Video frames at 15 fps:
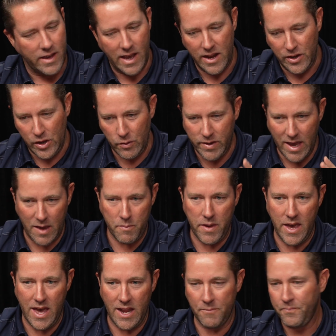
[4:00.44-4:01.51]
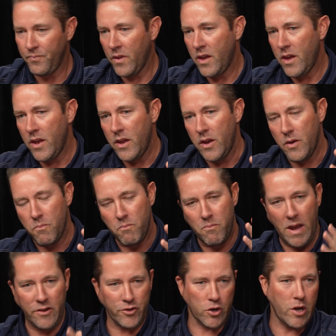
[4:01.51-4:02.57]
And you came in,
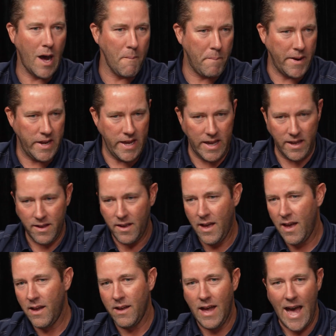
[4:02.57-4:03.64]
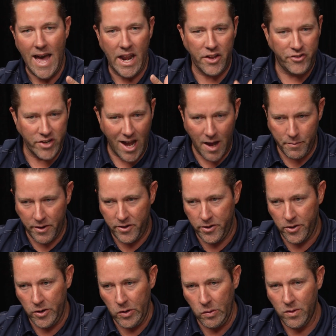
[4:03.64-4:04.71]
major company, had a job to
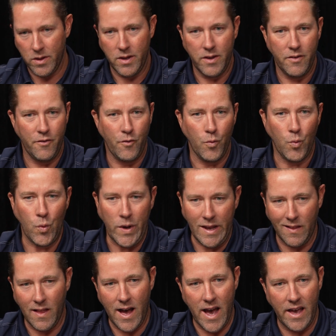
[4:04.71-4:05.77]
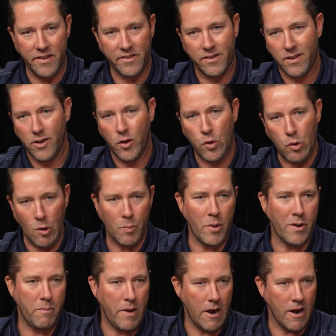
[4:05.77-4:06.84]
do, realized
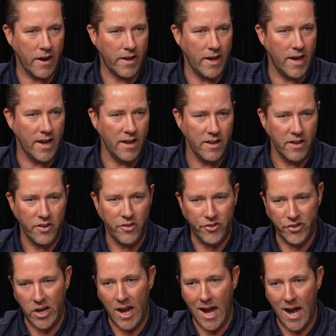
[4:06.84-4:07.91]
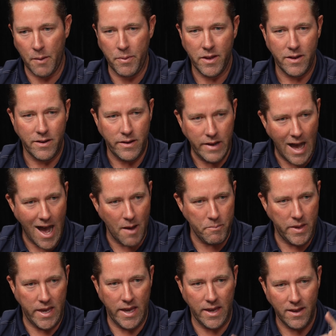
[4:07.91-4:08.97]
corporate America, job, not
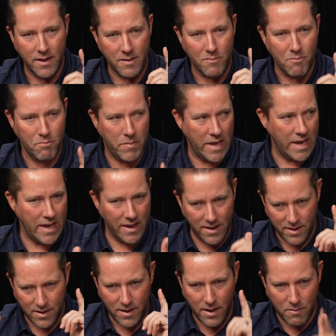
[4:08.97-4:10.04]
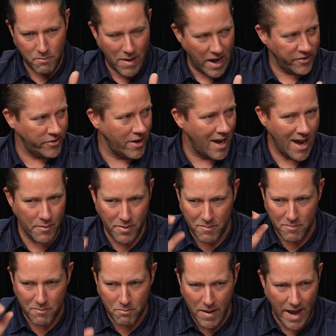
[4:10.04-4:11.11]
me, my job,
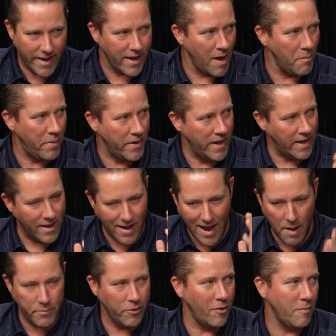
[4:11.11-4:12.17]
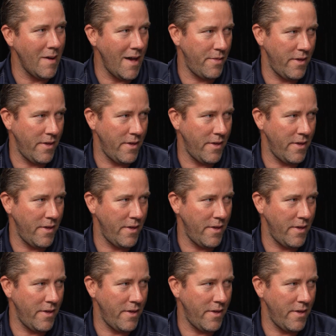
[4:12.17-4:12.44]
my company, I'm doing my